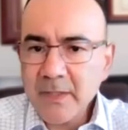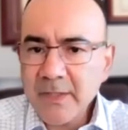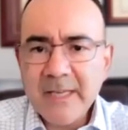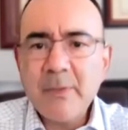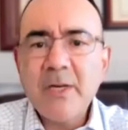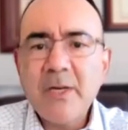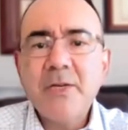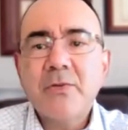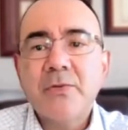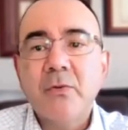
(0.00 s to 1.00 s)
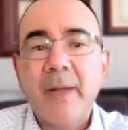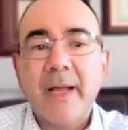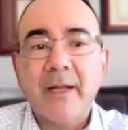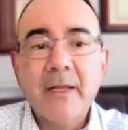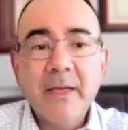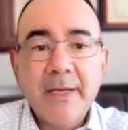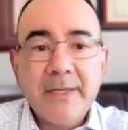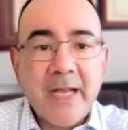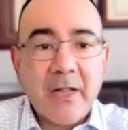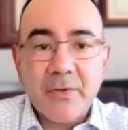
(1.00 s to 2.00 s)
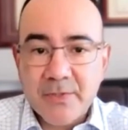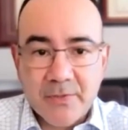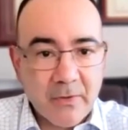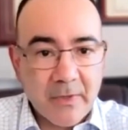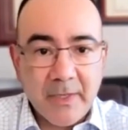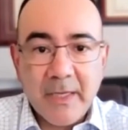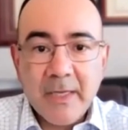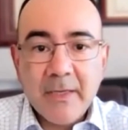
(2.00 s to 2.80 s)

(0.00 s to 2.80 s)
Keep it in your tool bag. Tell your story.